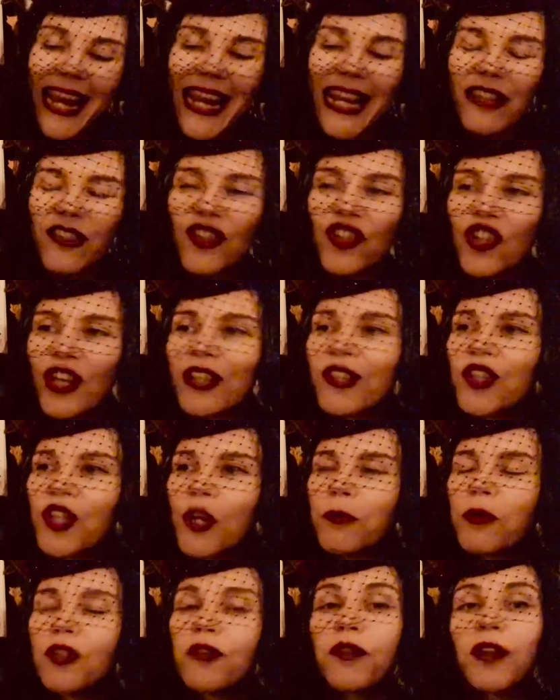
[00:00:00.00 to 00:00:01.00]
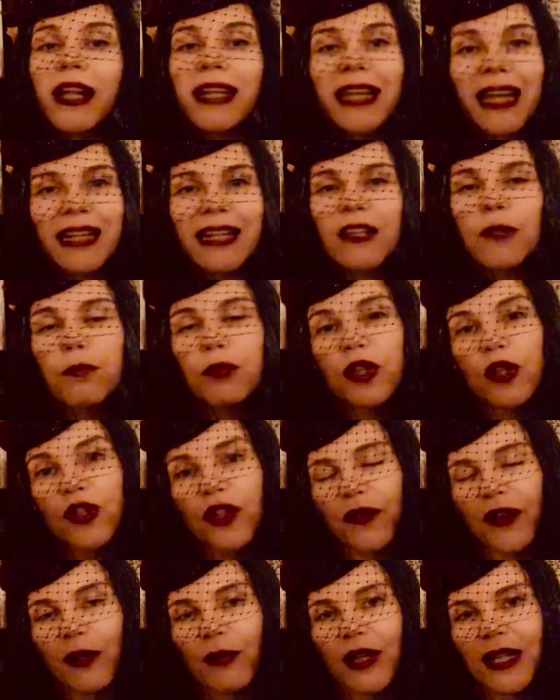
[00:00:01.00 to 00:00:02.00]
it's just so beautiful. Again, it's
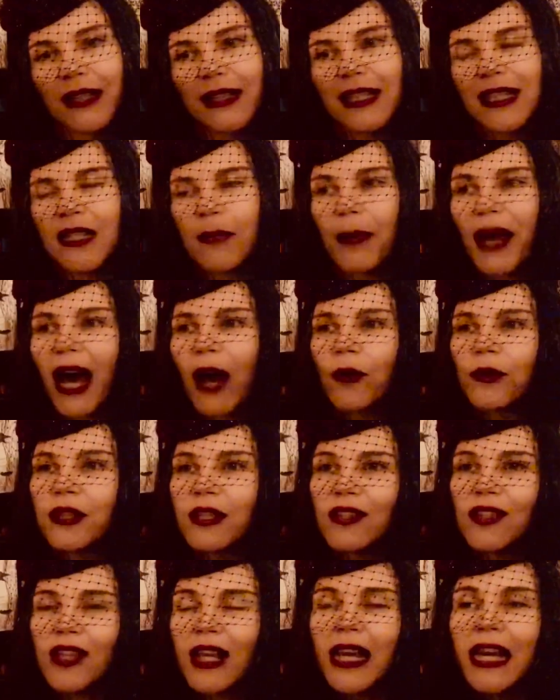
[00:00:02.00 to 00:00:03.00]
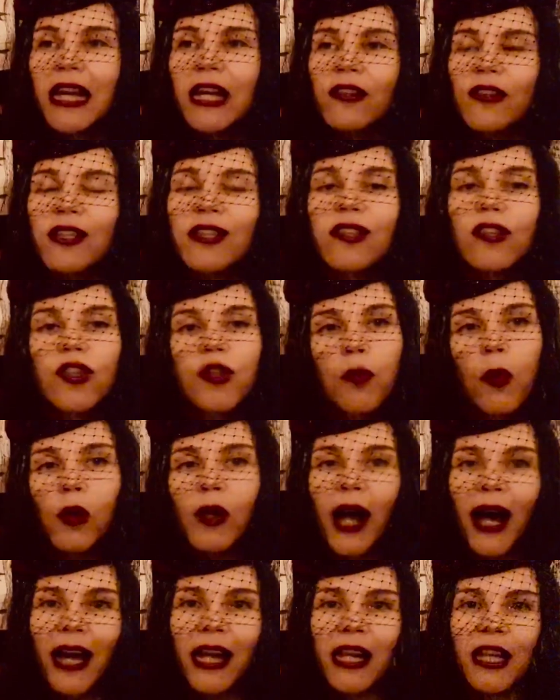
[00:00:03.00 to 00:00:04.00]
beautifully written. It's about this this
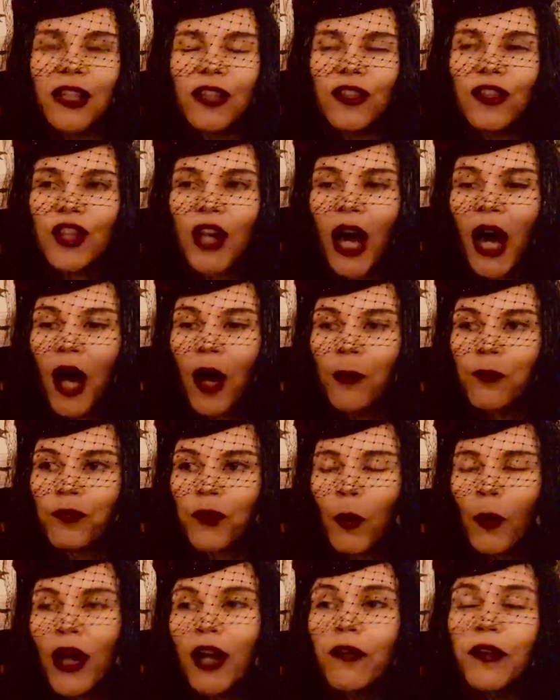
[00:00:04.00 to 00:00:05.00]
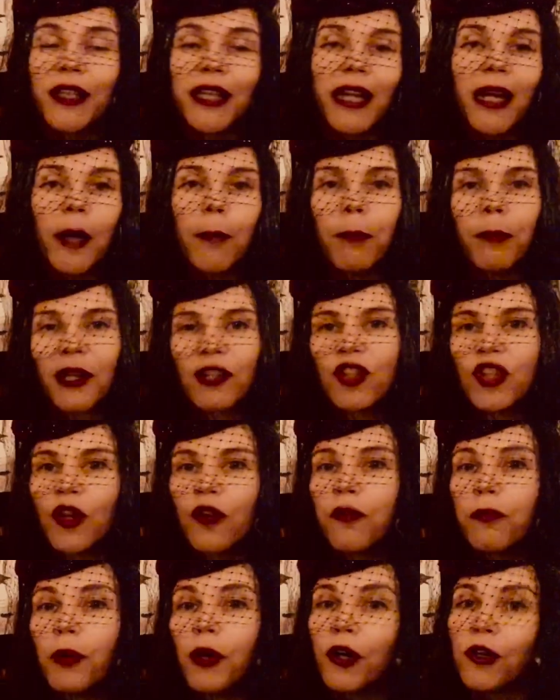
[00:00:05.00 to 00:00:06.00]
small island um, where every year a bunch
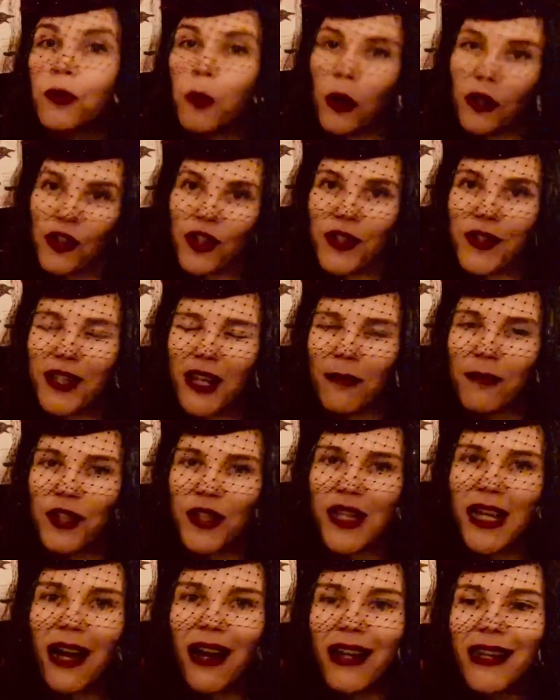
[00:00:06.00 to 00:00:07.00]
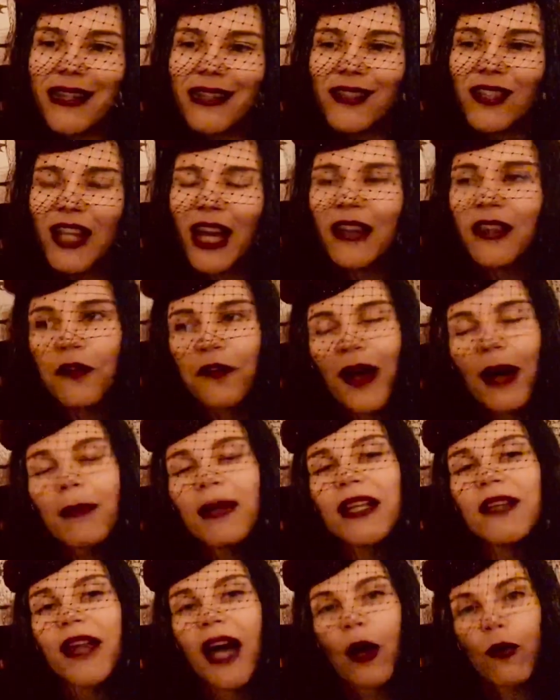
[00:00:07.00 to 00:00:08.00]
of bird watchers come to the island, and the
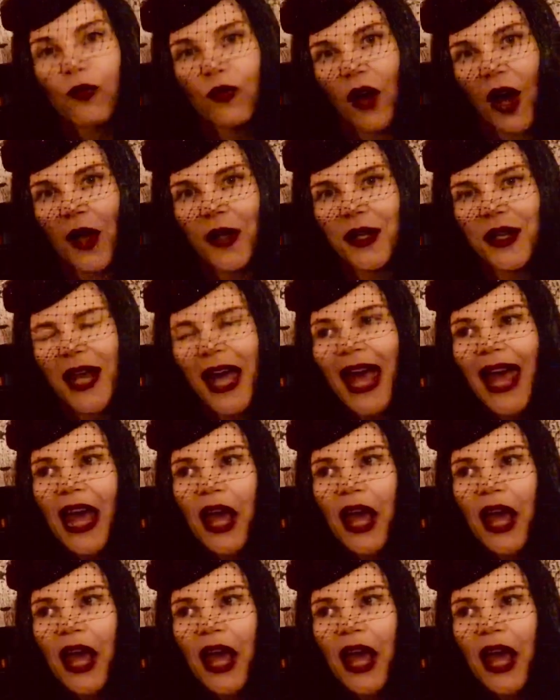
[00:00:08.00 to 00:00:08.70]
family that run